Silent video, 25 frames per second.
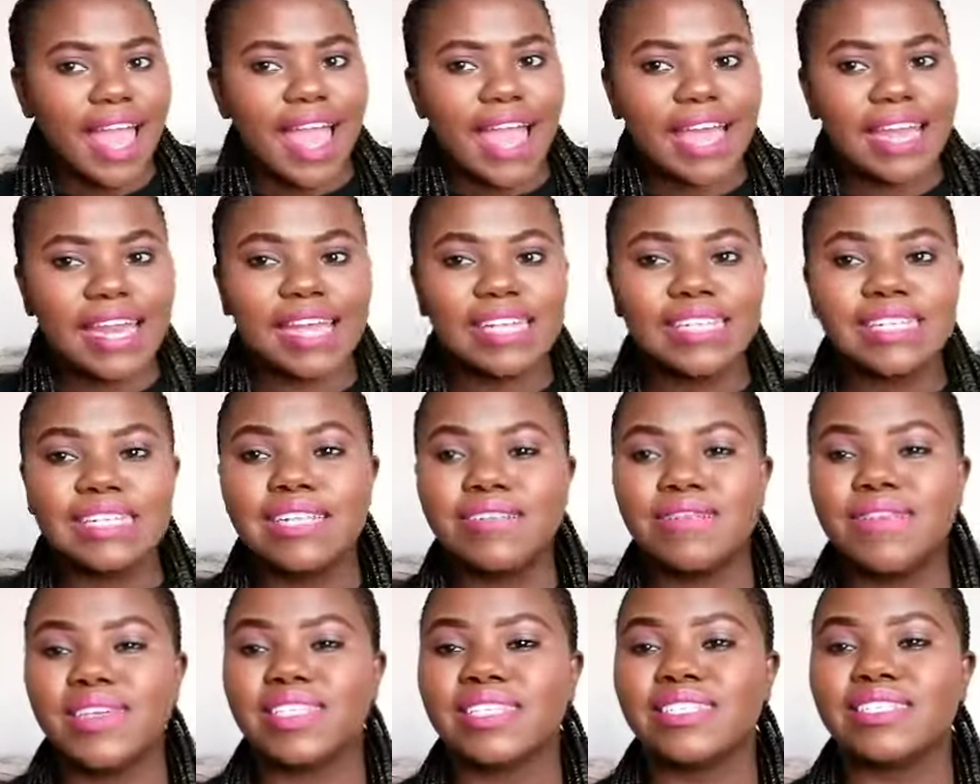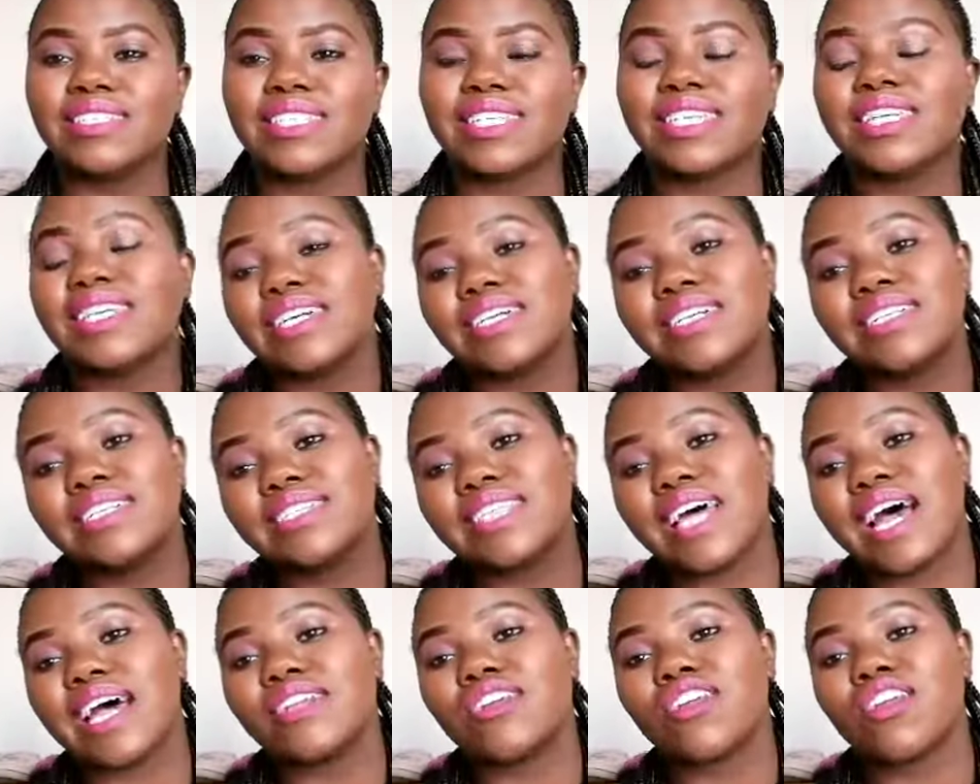And I didn't even chill
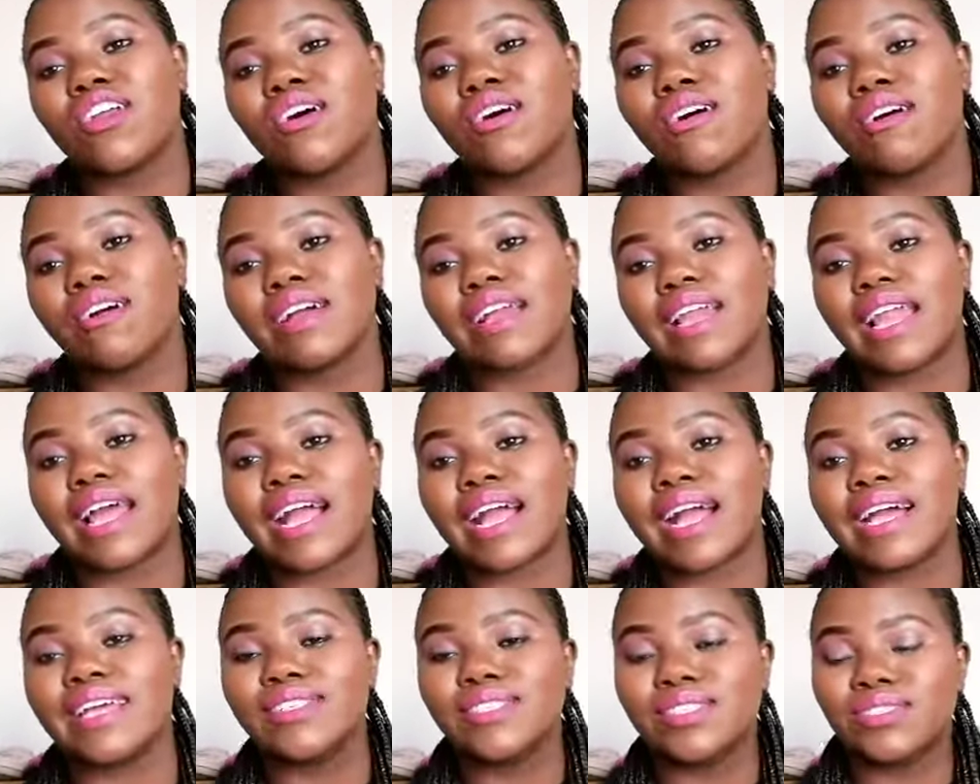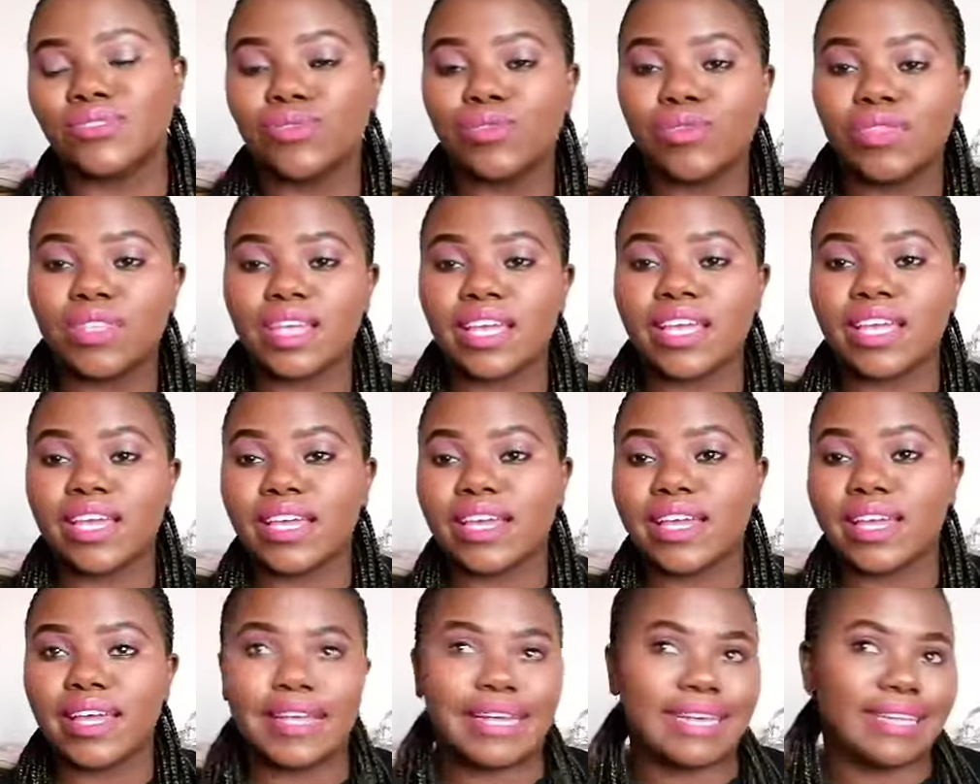that long. Like I stood
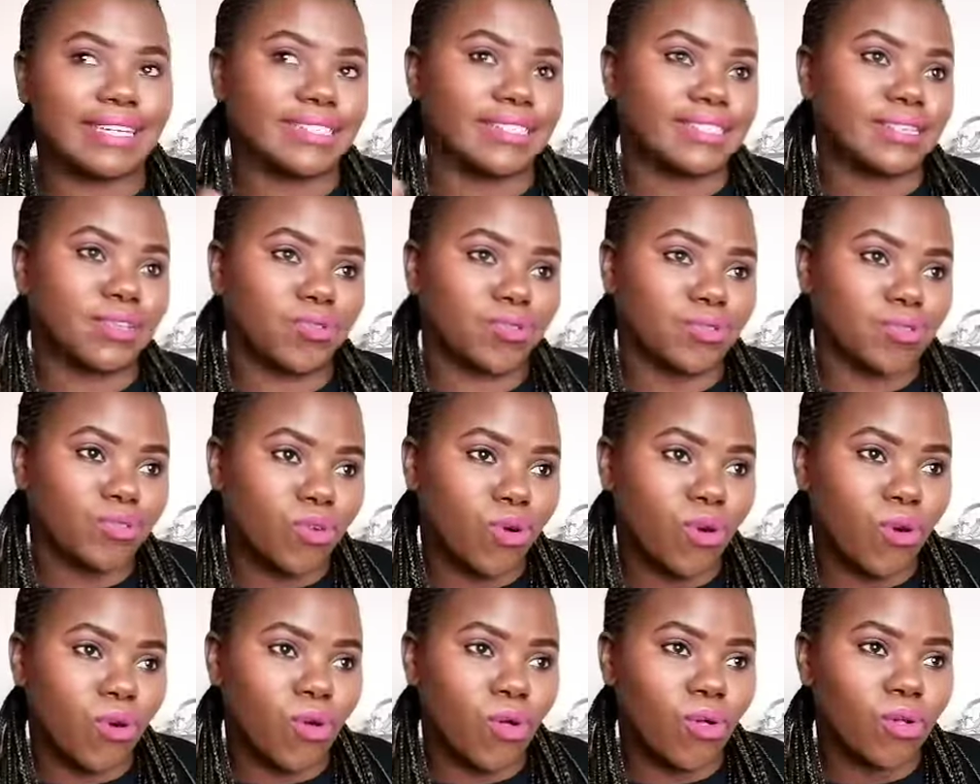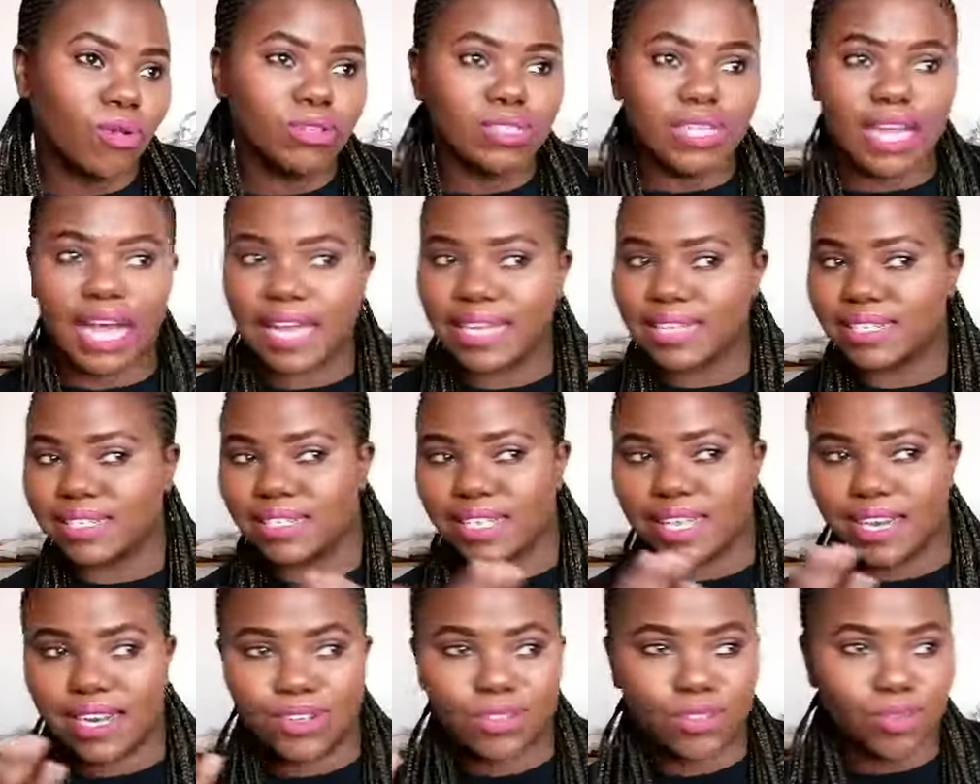there and it was cold. I
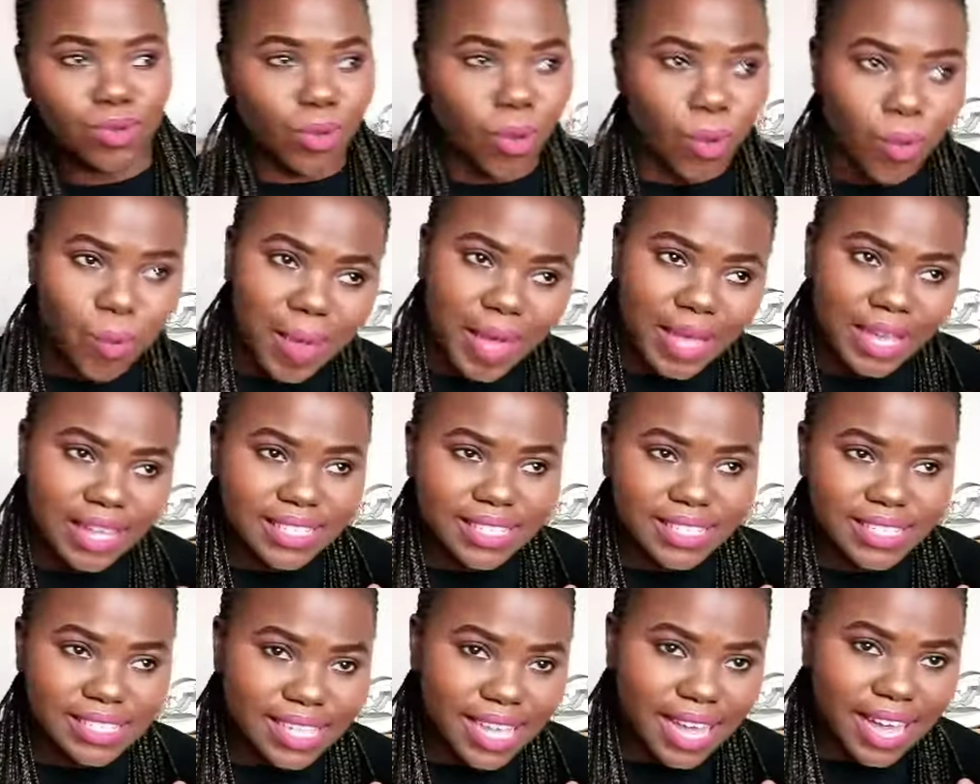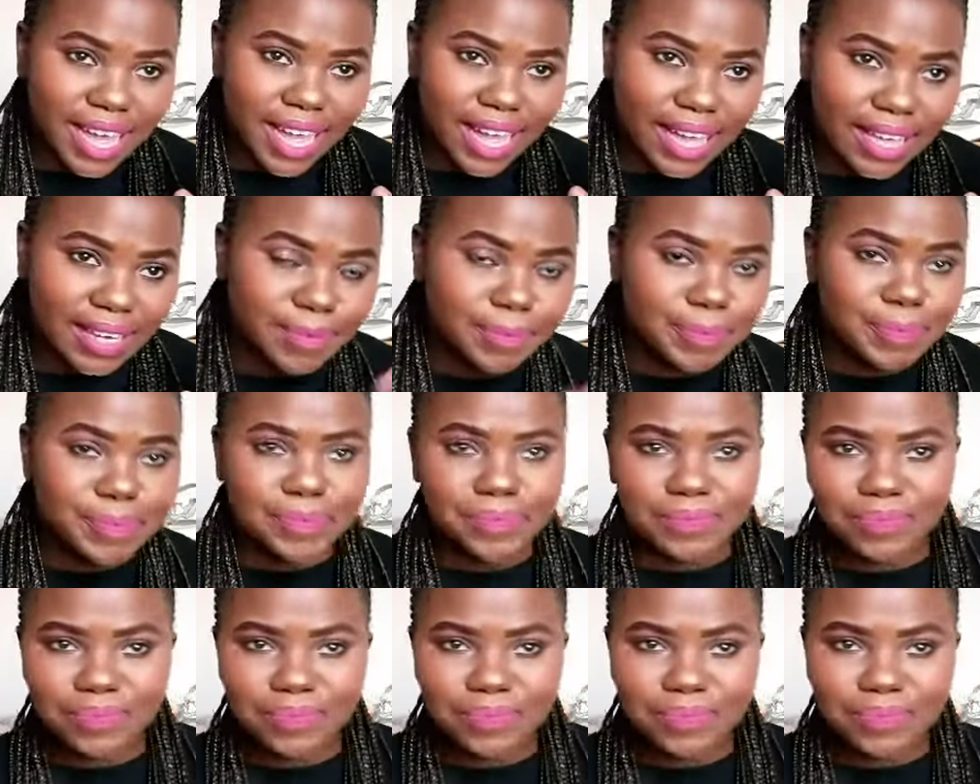decided to go back inside.